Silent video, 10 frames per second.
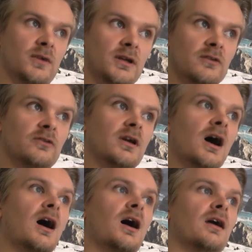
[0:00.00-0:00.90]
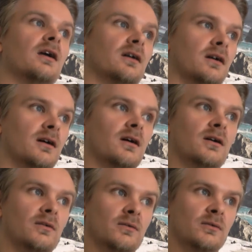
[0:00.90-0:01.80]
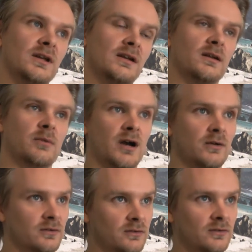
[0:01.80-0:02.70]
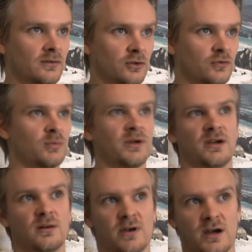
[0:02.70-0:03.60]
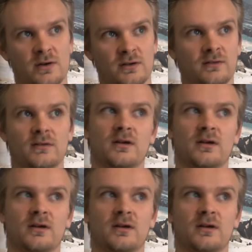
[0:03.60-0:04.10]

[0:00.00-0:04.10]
He is the guy leading the pirates. Yeah. So if you're playing on a pirate,